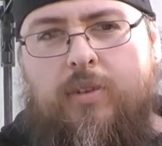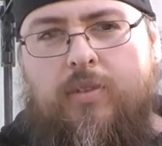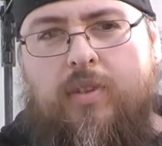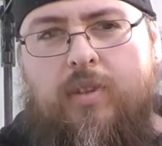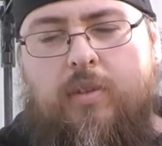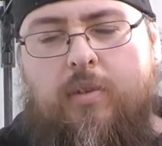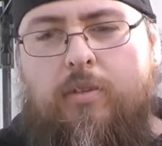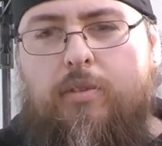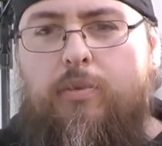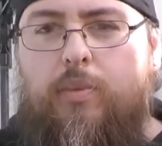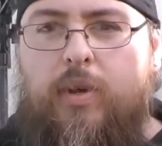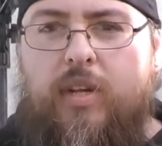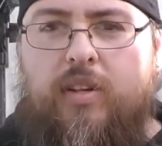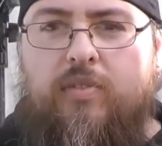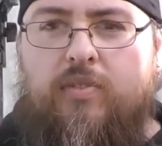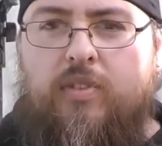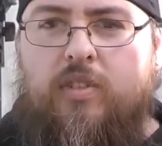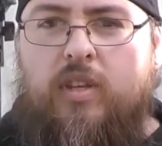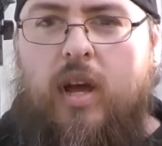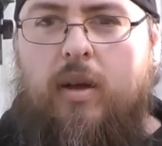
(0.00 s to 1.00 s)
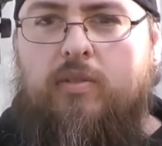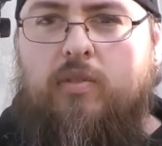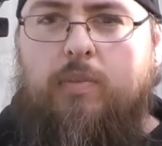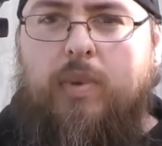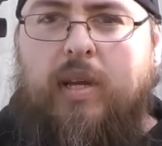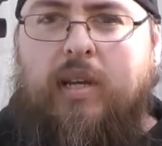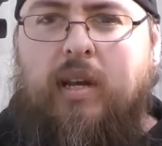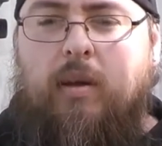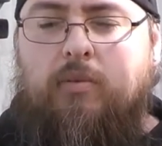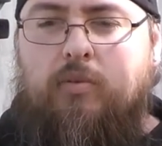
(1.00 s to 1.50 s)
I think there are 3 different types of
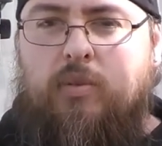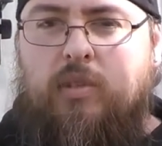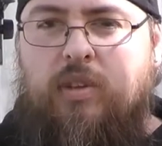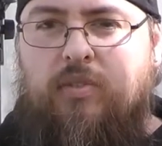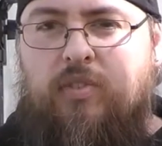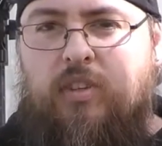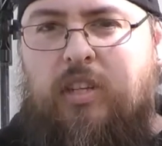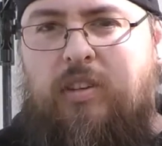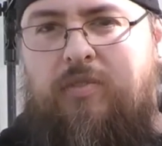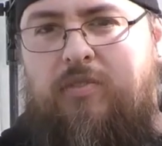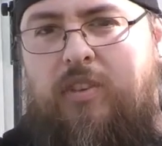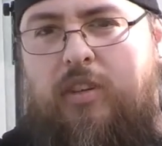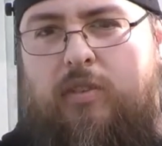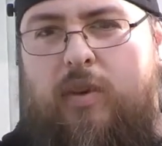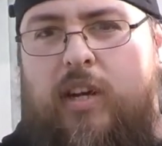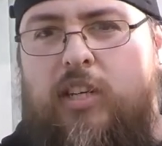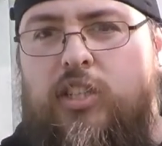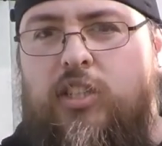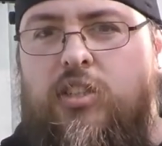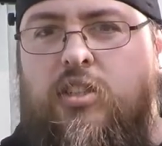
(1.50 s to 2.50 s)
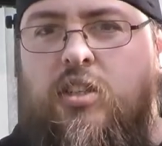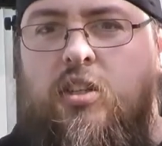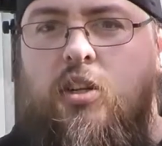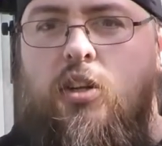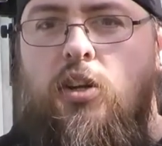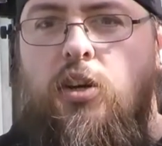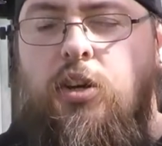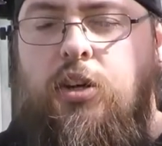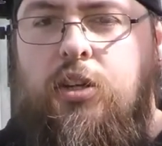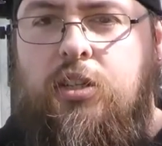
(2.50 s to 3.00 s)
pickups with different configurations
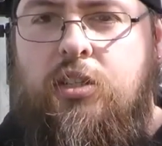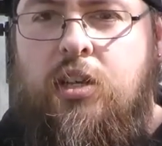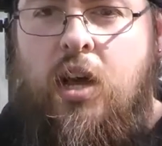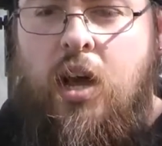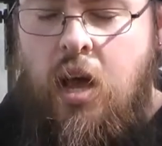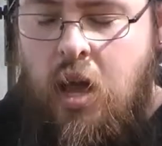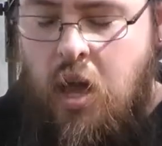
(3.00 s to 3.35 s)
and looks.